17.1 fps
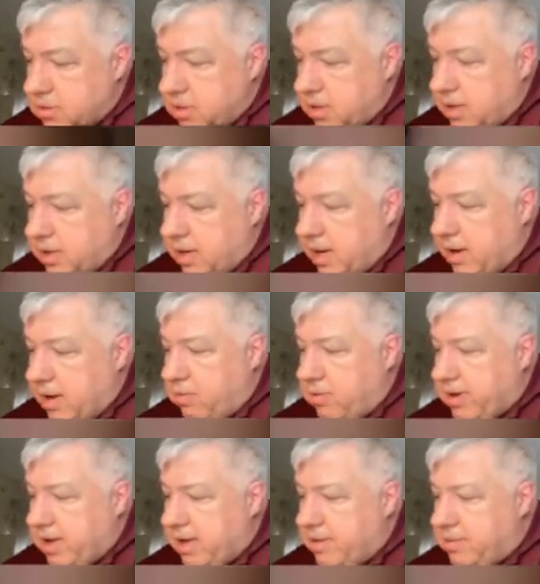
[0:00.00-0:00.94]
and we'll
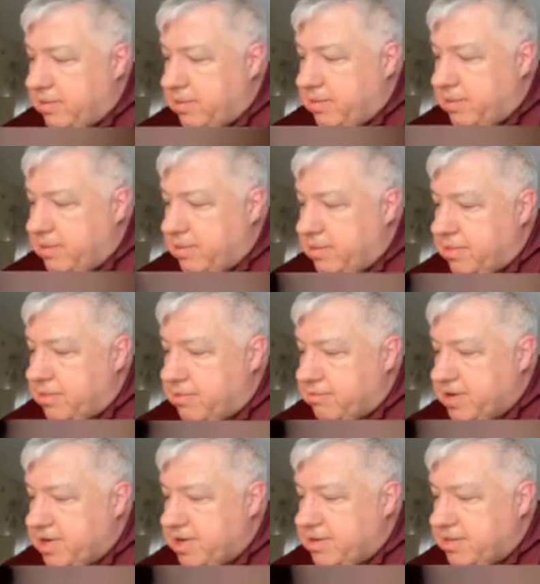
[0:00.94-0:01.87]
get
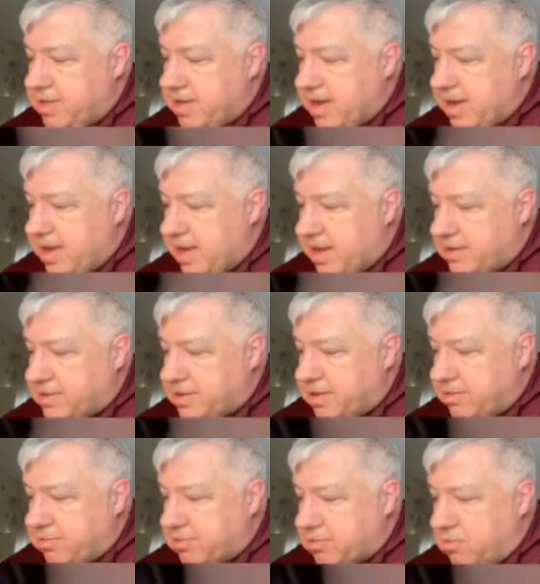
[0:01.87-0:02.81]
3 to the a is
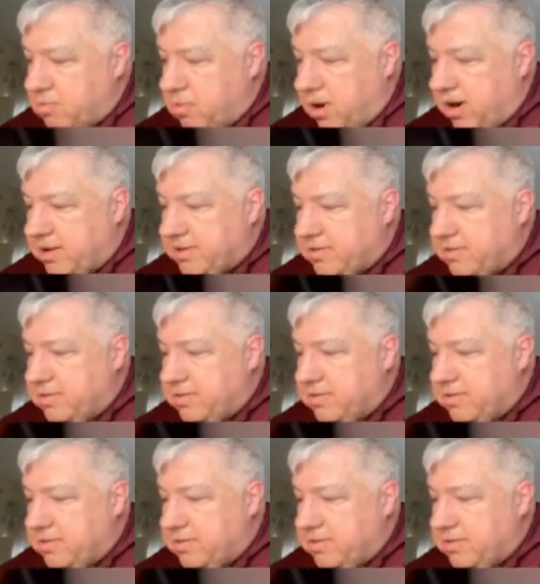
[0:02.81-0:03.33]
equal to 1.